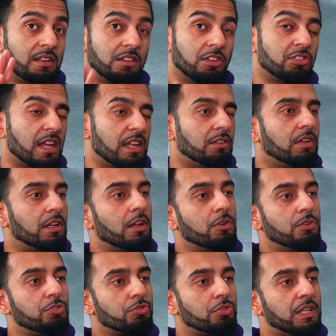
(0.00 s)
under the shade of a
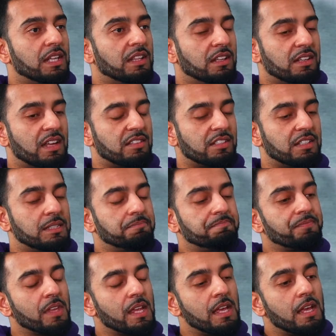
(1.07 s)
lone tree in the desert
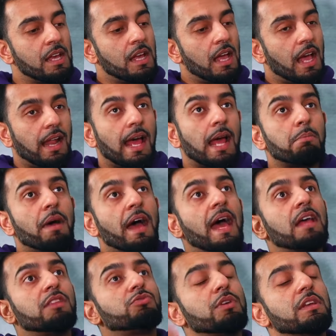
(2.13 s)
and I had my
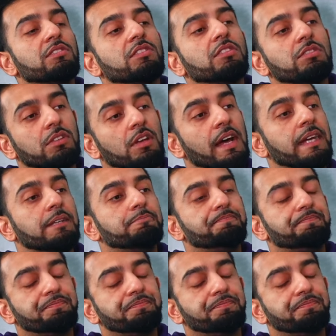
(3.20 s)
hands raised to the sky.